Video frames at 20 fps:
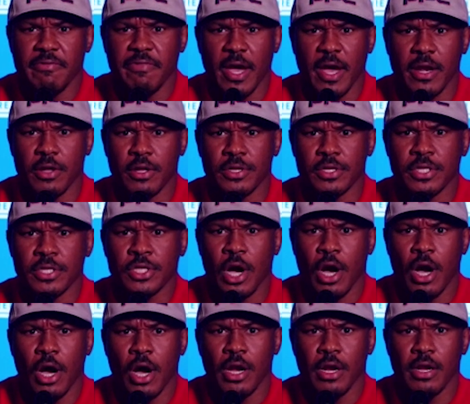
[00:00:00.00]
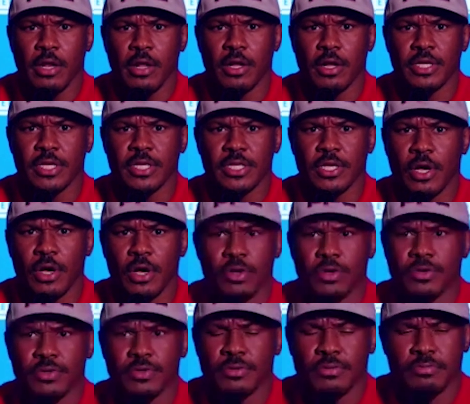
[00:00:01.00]
fighter on this card on this
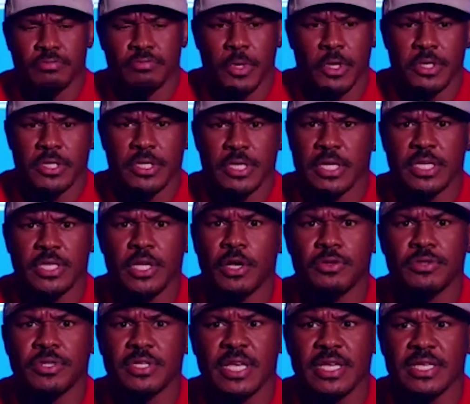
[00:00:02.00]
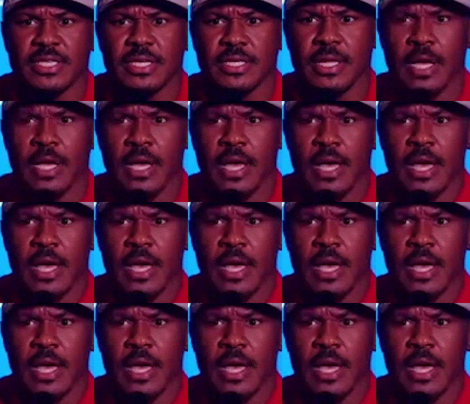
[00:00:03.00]
whole on this, in this whole season.